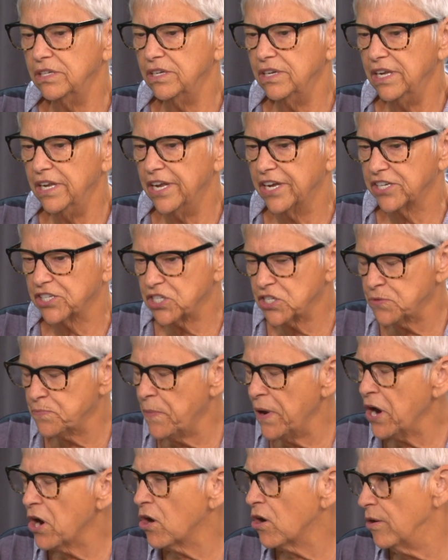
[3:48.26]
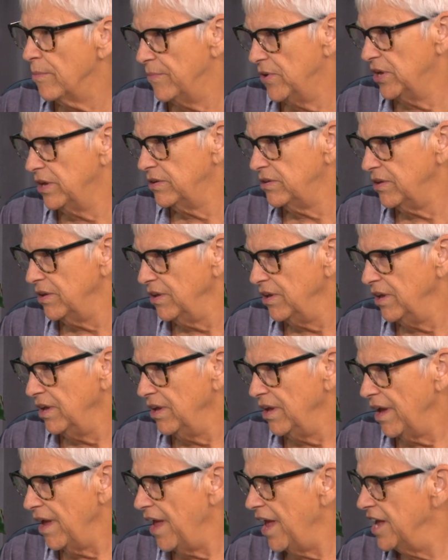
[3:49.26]
experiment,
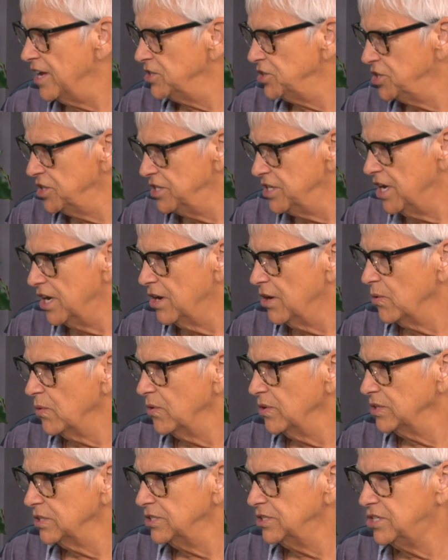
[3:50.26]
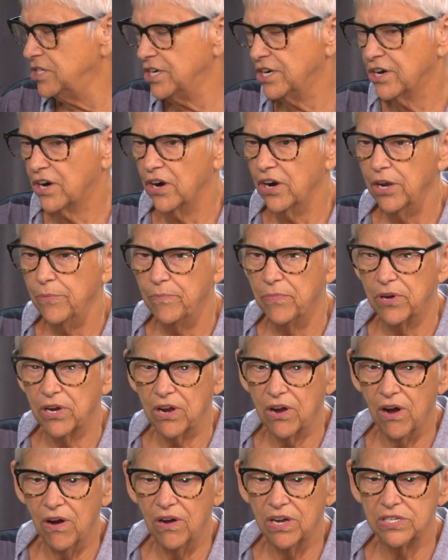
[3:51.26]
as you know, Geri,
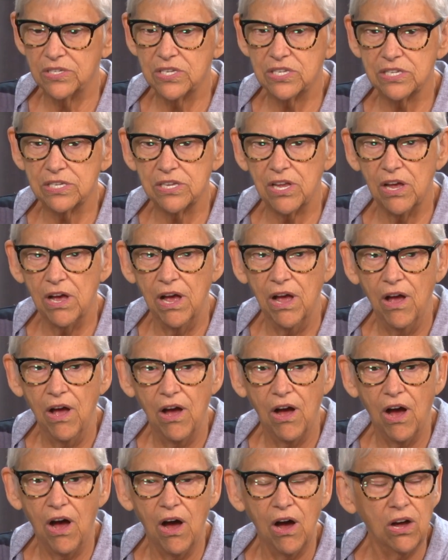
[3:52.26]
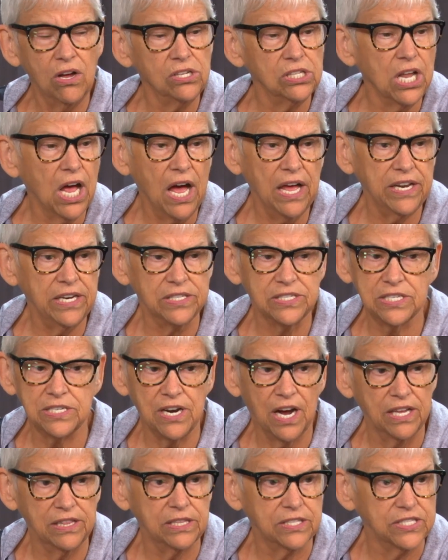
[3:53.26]
because all light is
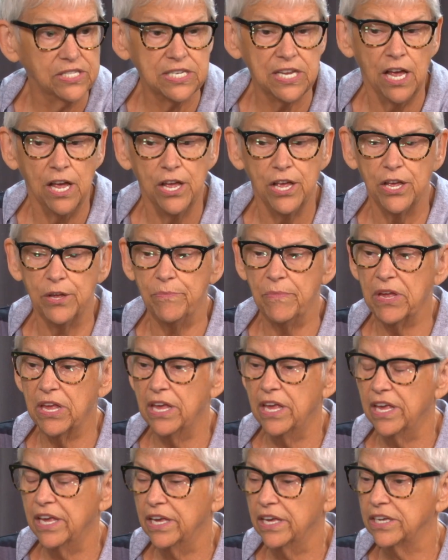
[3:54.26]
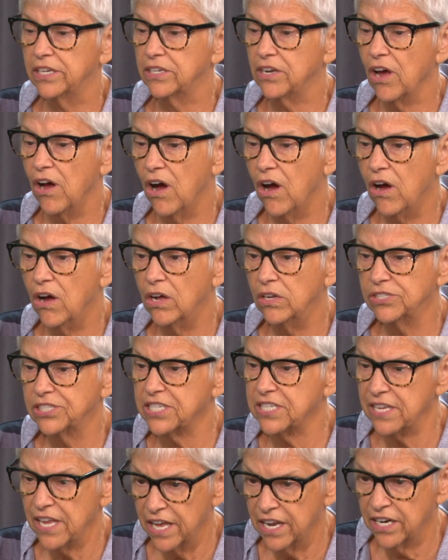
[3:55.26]
not the same, and all
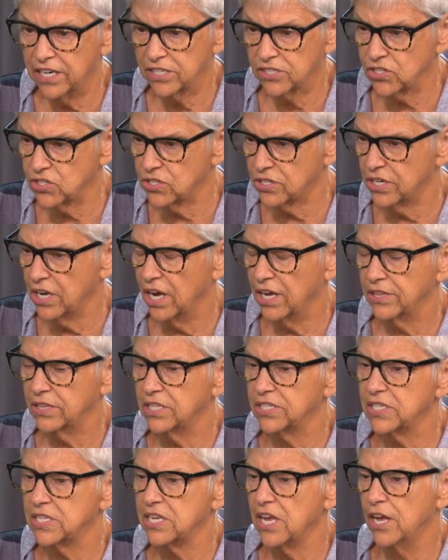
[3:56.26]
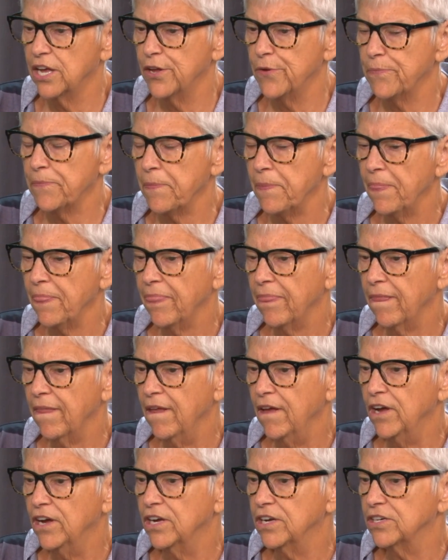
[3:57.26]
settings are not the same.
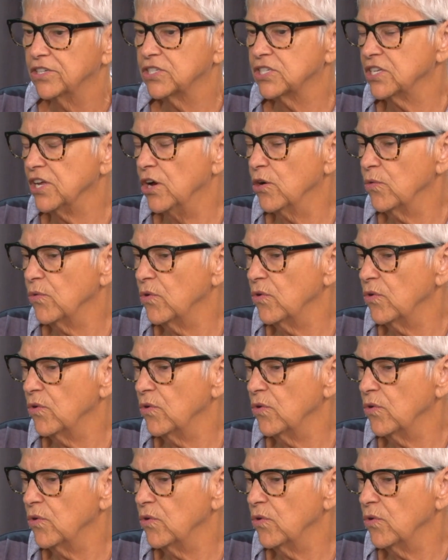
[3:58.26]
So